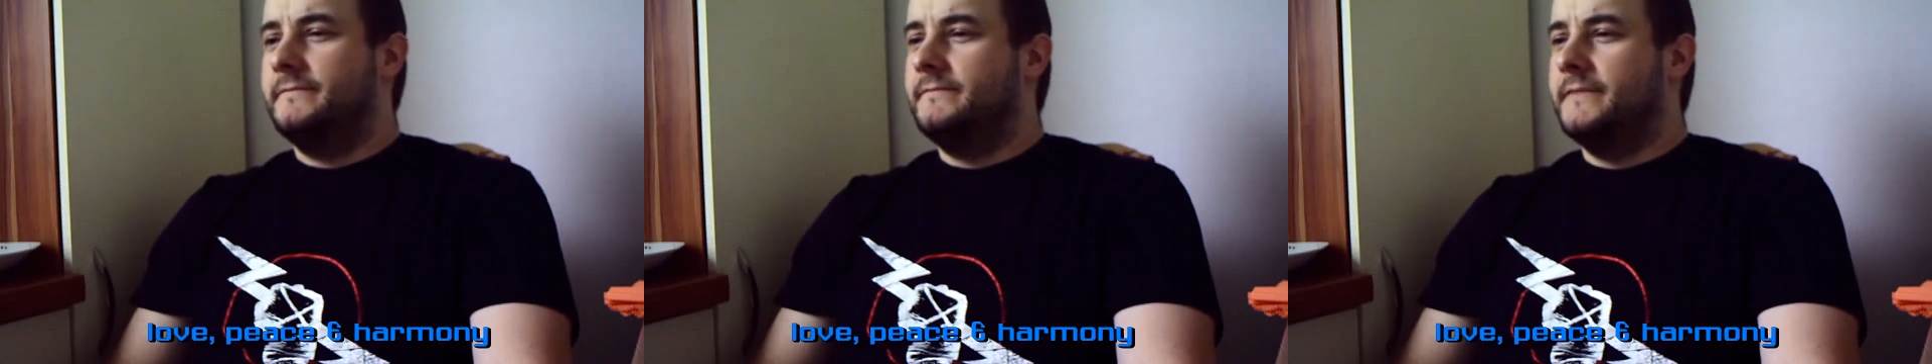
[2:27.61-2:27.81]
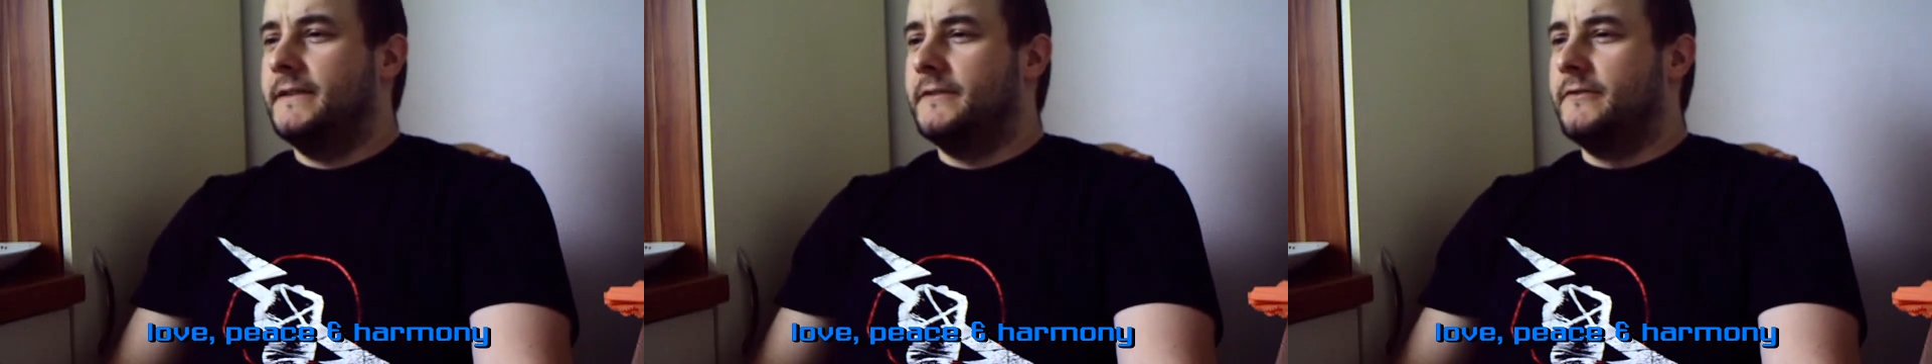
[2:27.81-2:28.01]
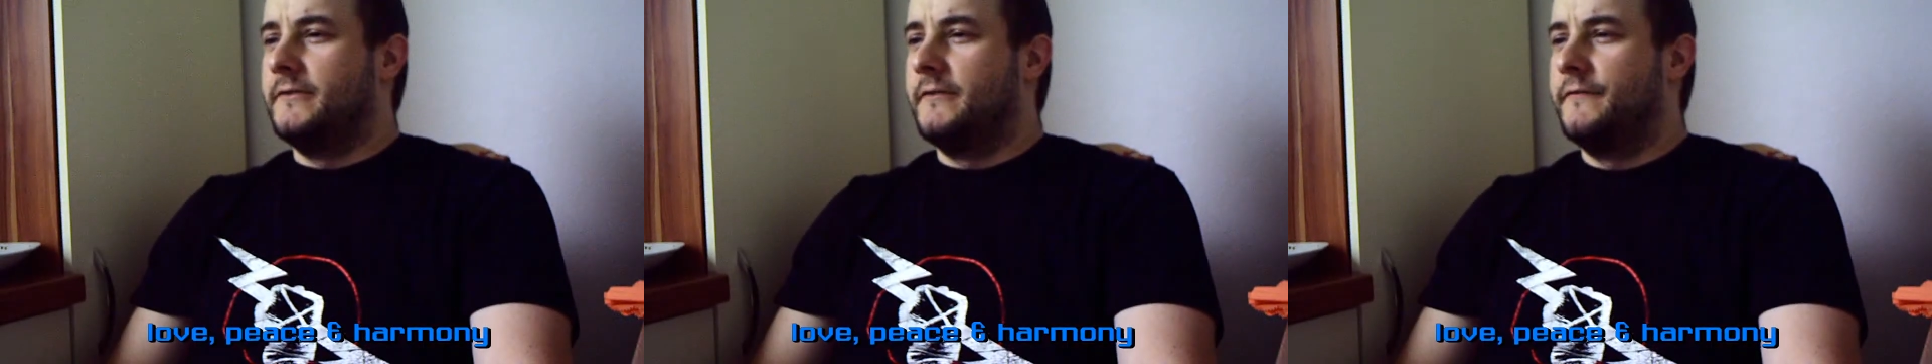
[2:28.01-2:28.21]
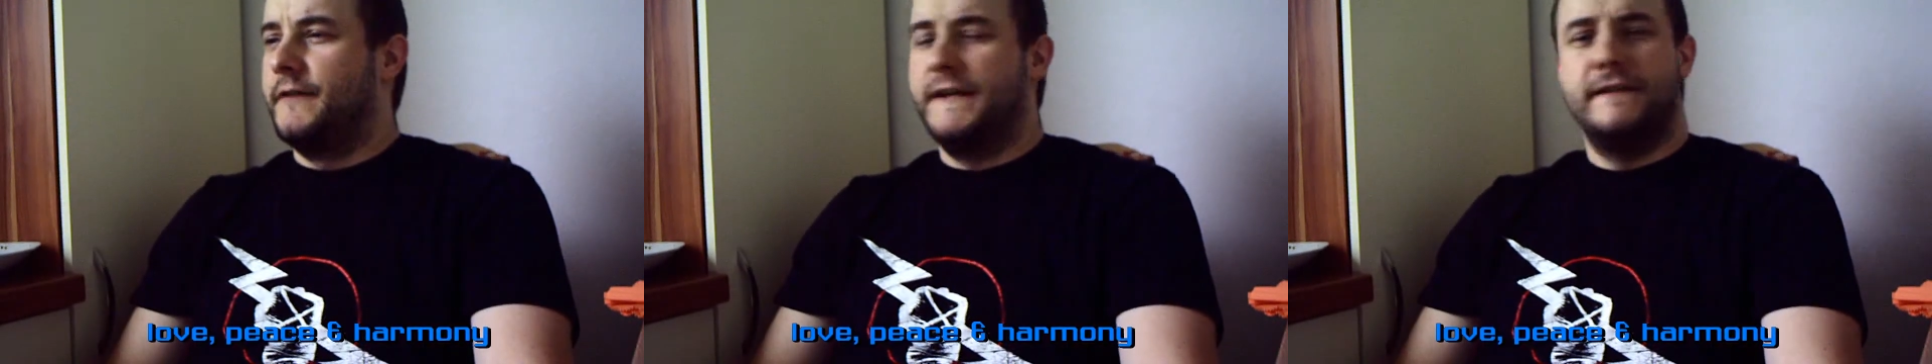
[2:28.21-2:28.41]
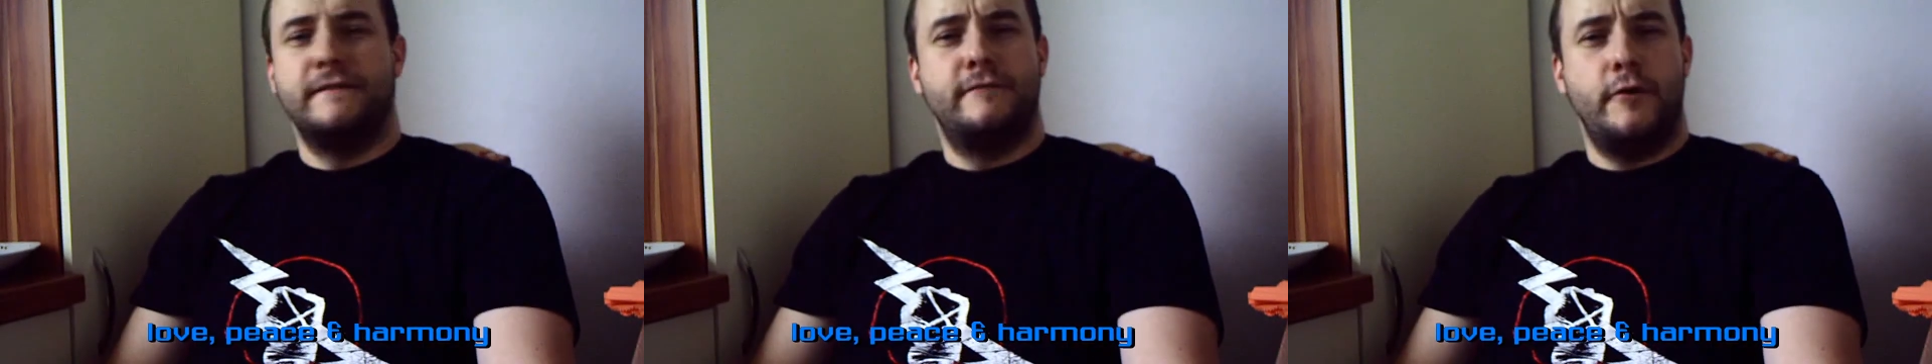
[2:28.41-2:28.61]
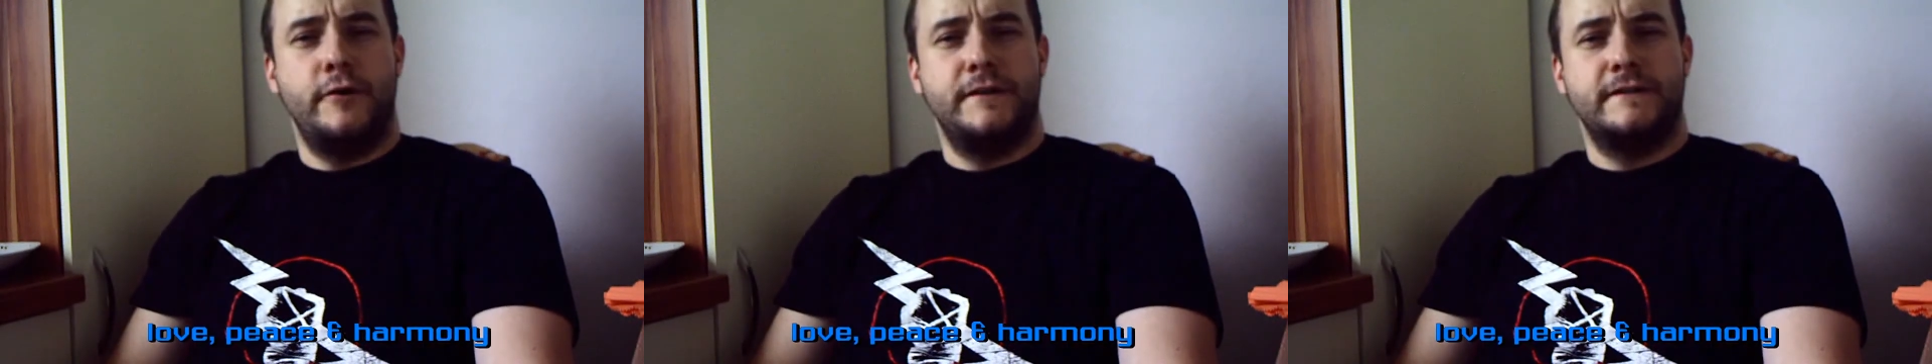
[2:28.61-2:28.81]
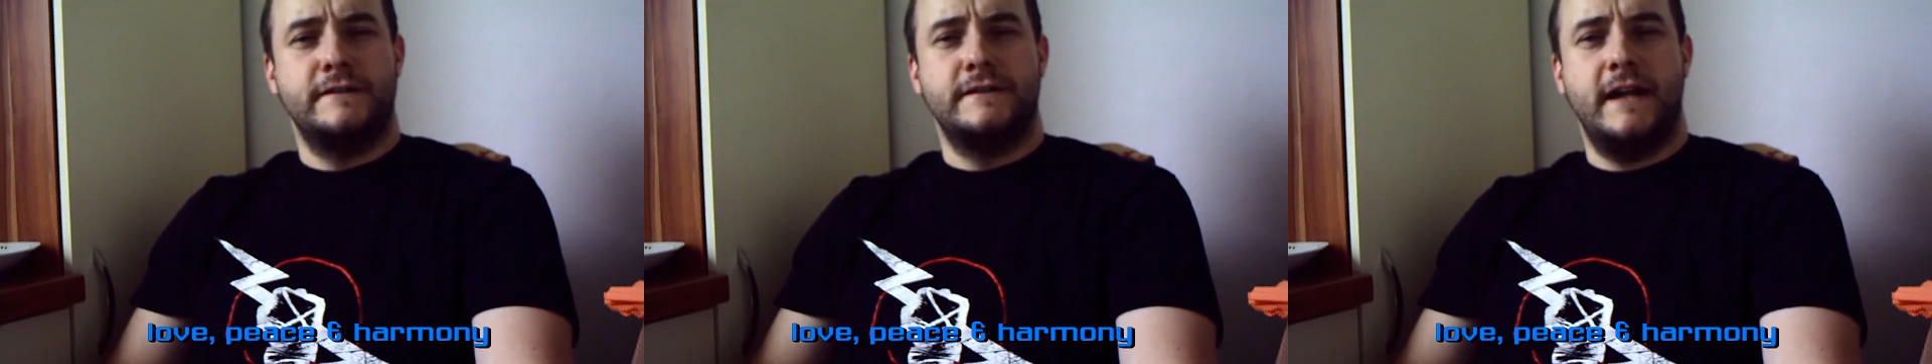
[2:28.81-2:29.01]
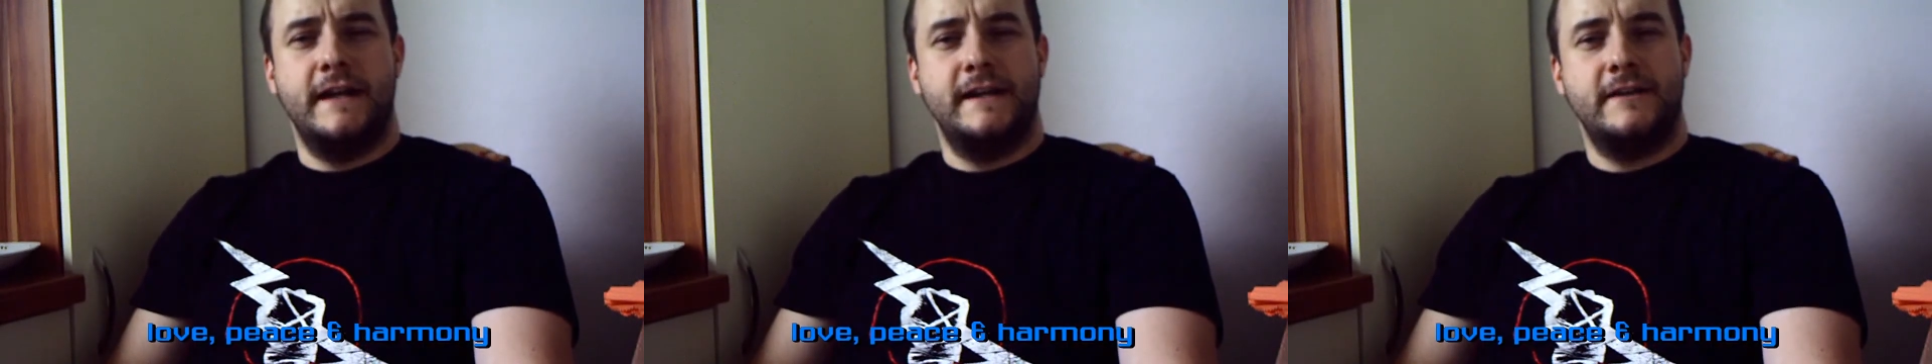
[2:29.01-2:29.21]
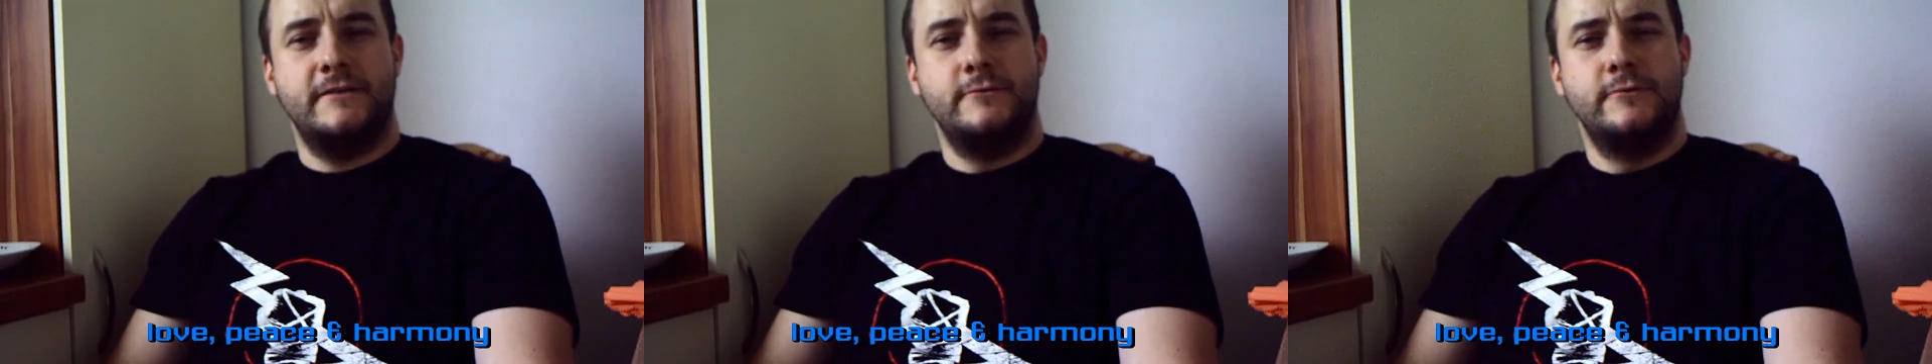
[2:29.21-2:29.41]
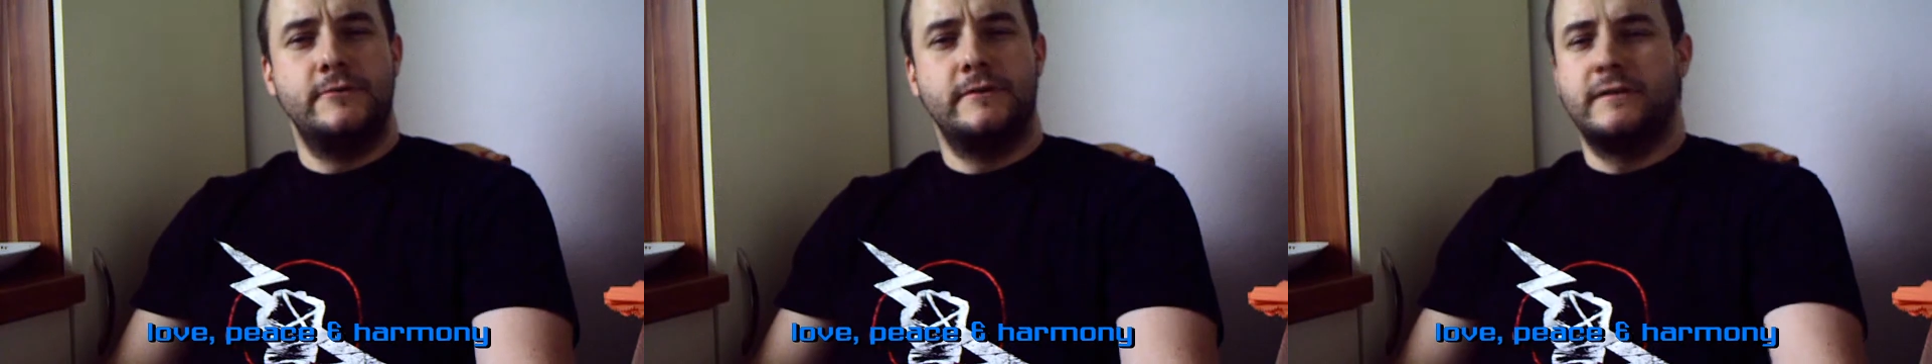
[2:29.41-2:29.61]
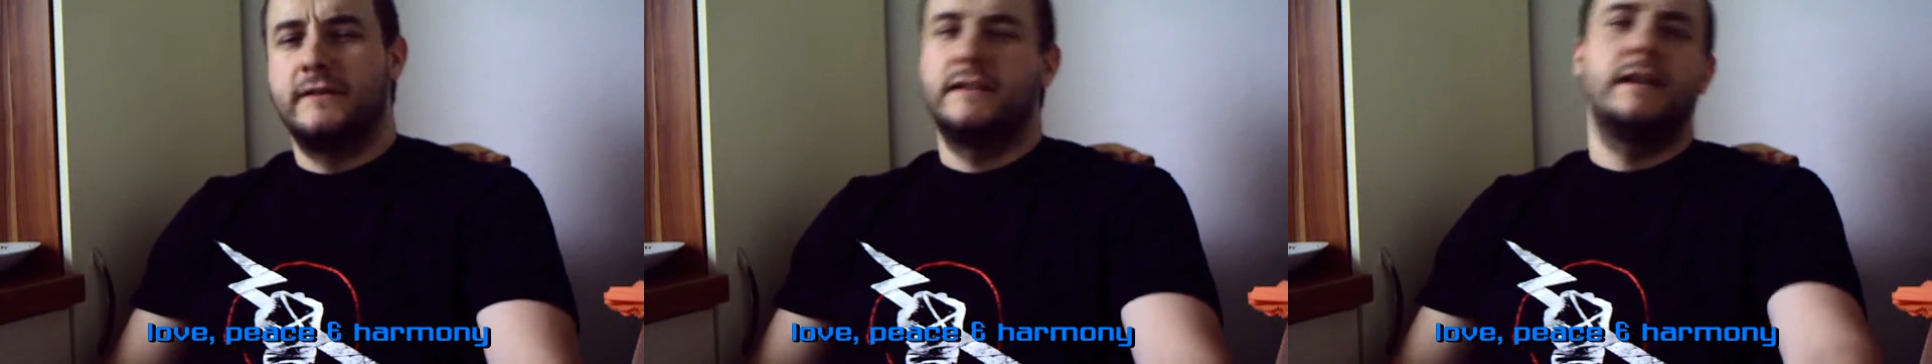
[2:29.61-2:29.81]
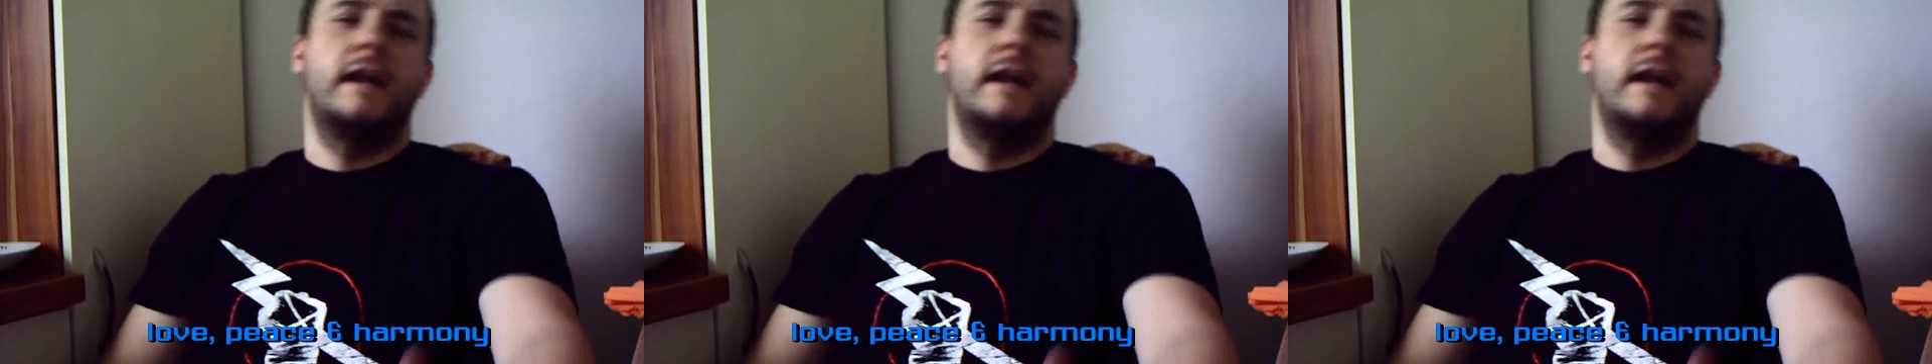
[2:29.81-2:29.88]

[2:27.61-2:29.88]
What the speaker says: don't know, Friede, Freude, Eierkuchen,